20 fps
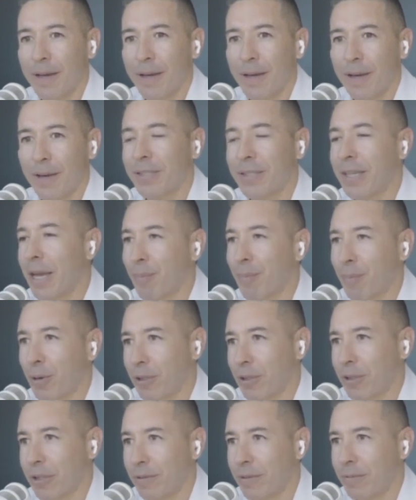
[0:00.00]
same
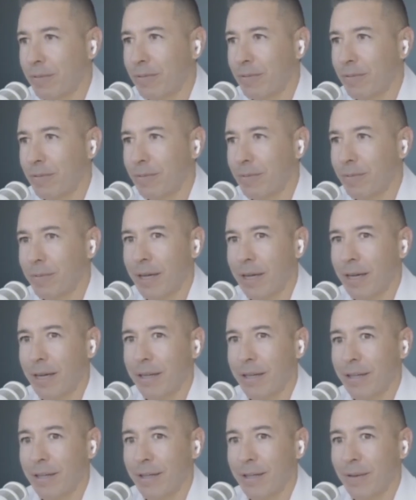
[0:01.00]
person,
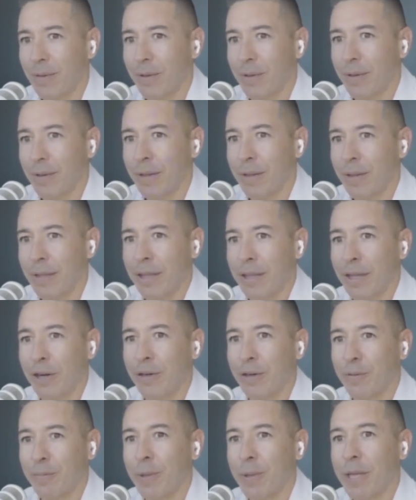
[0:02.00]
they're